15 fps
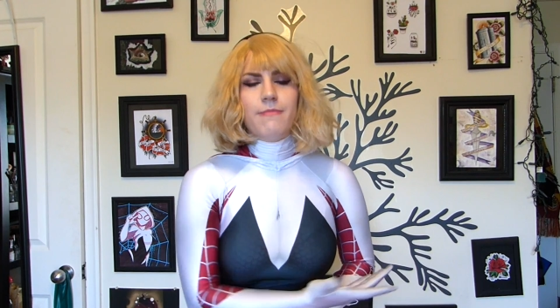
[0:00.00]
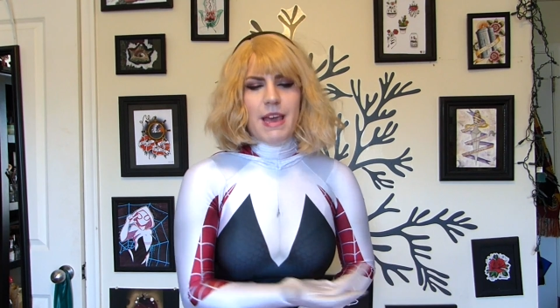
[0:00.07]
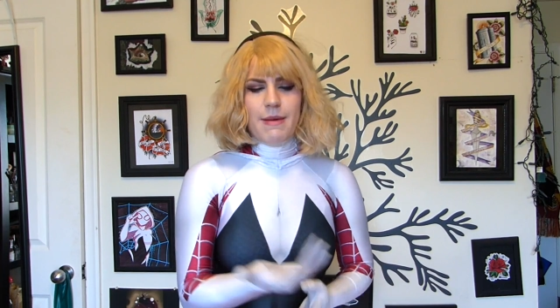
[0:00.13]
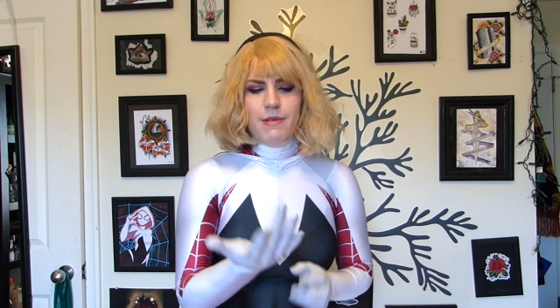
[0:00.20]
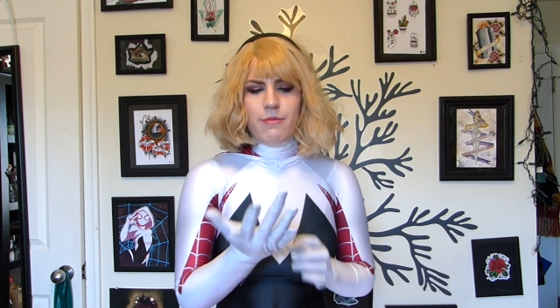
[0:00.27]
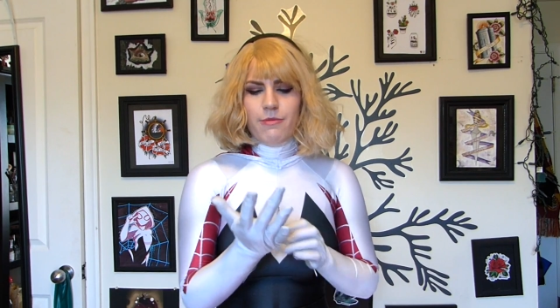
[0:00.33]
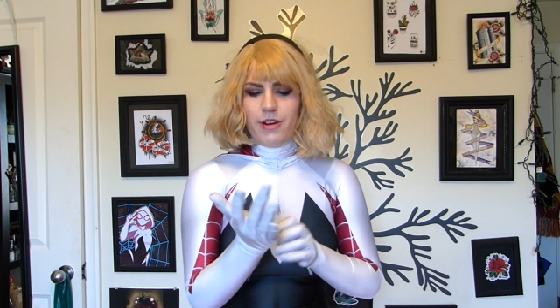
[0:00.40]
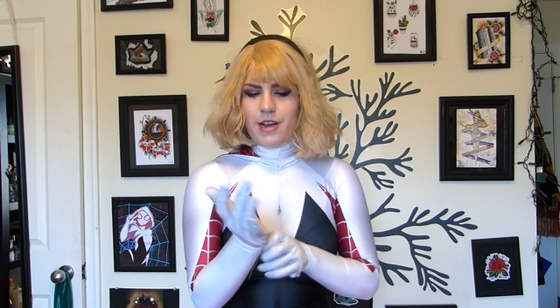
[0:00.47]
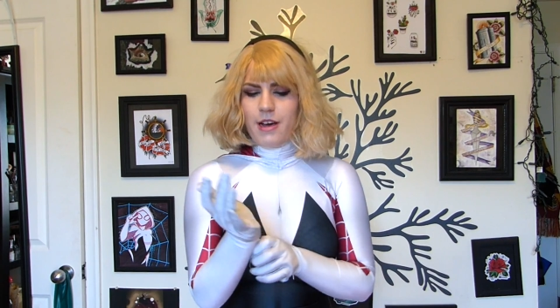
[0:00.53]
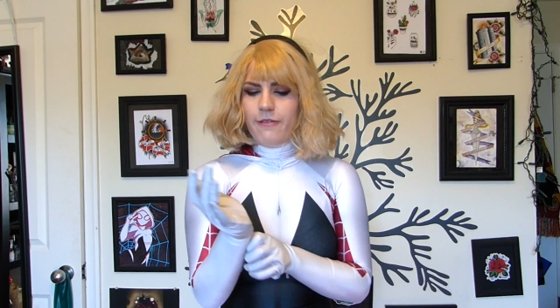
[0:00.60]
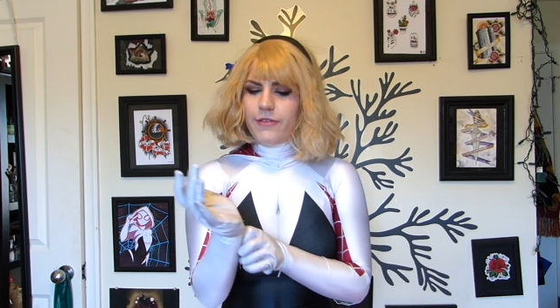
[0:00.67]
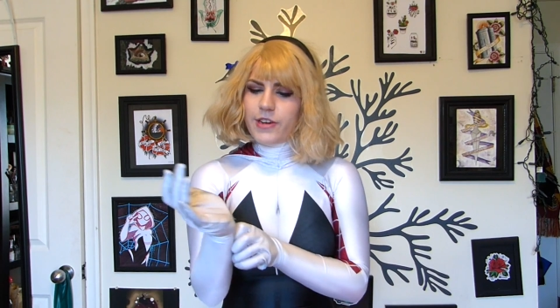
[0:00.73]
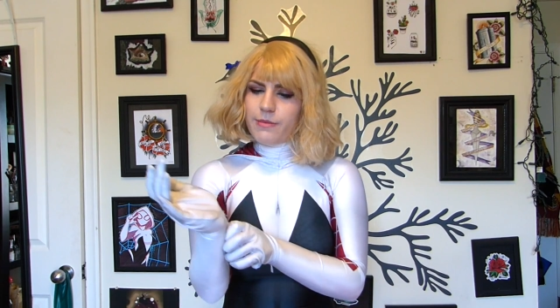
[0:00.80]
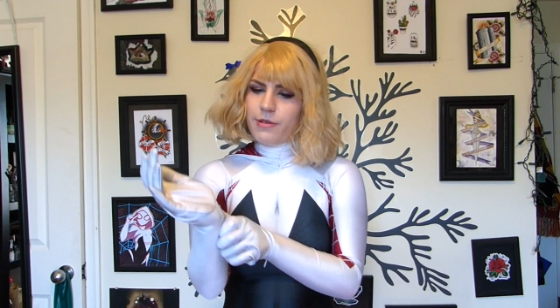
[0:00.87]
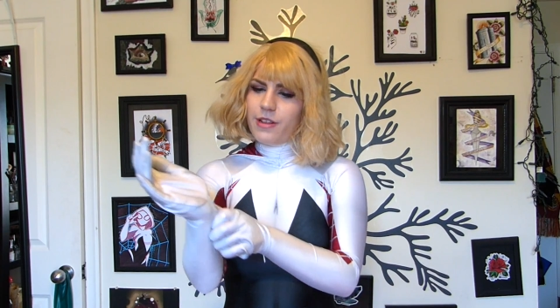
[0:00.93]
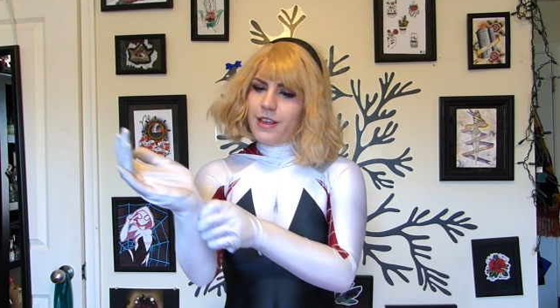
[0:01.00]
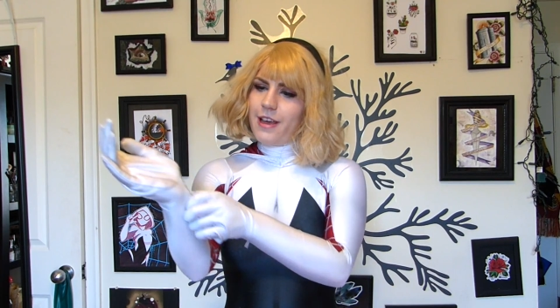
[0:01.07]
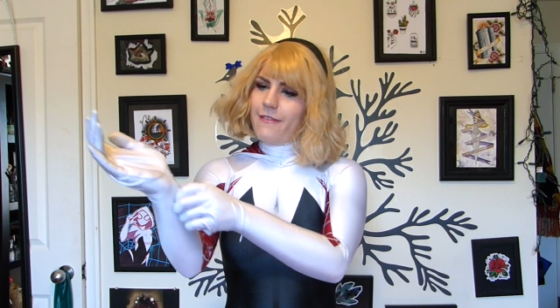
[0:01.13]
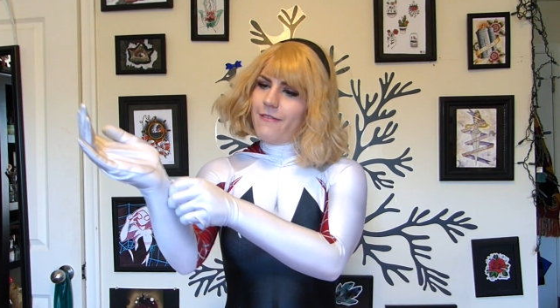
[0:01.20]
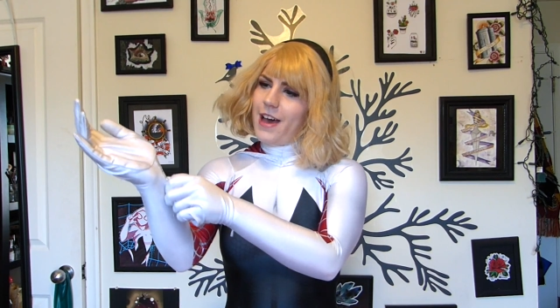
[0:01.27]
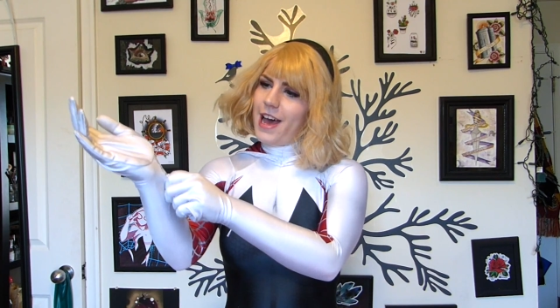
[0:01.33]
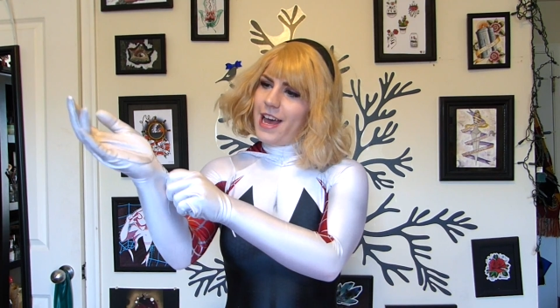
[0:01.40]
make me more comfortable
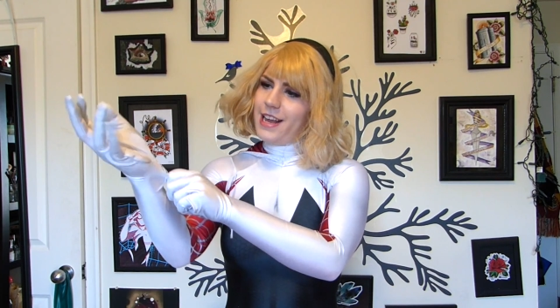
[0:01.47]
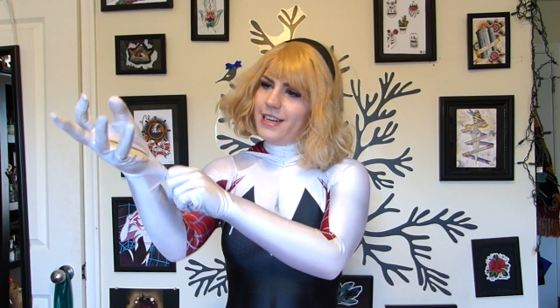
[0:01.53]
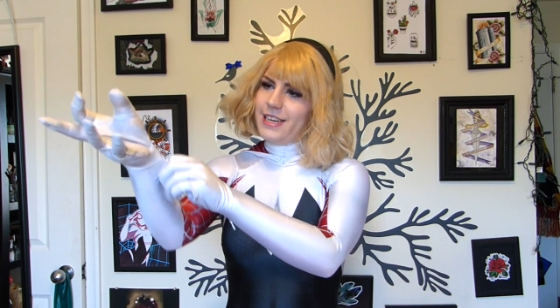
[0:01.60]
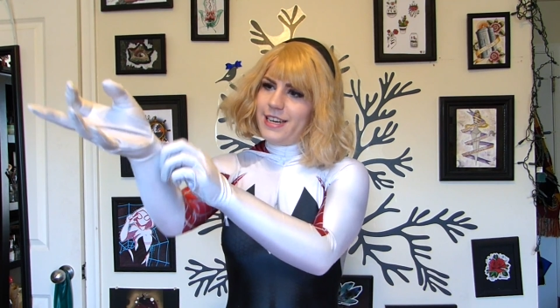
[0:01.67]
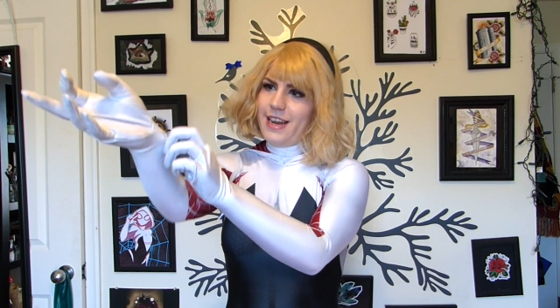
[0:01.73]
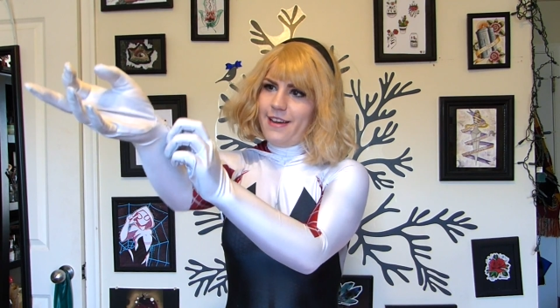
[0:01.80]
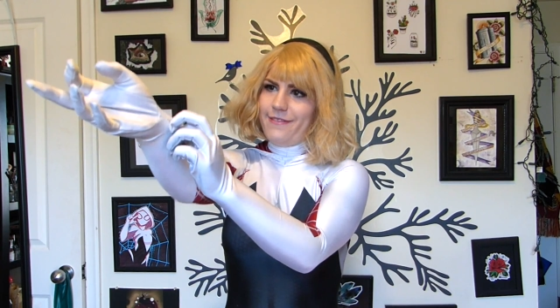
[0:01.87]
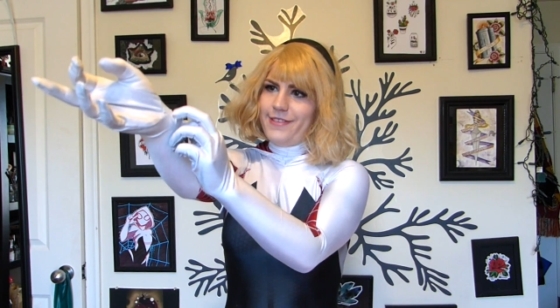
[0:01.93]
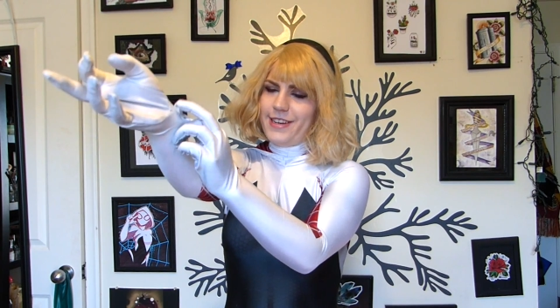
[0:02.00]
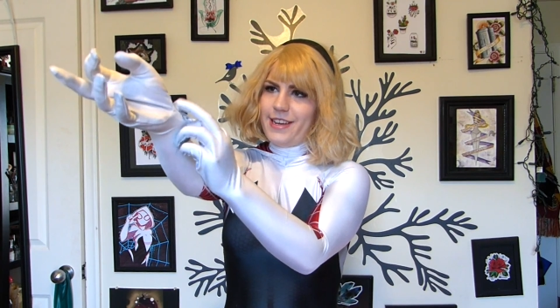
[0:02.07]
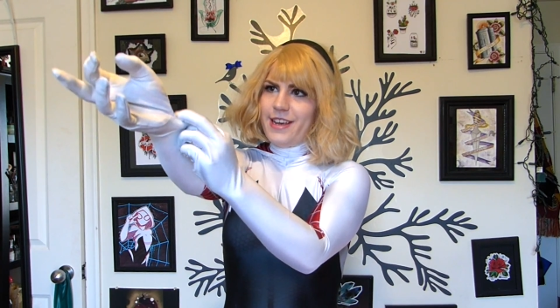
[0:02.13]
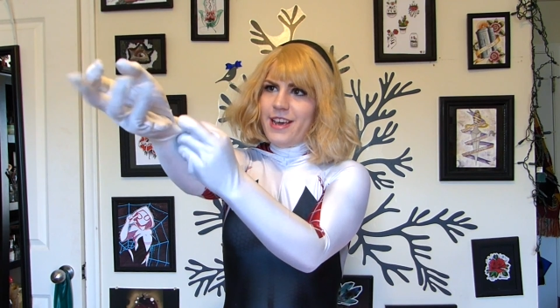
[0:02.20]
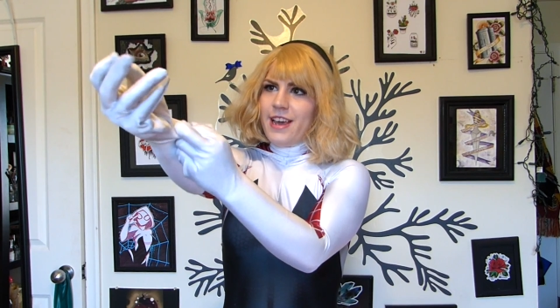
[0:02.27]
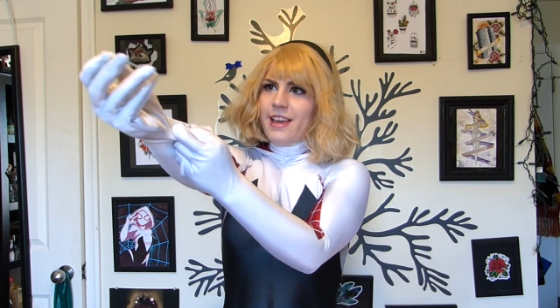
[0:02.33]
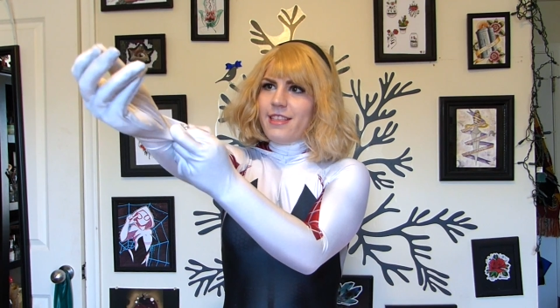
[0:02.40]
if I didn't have to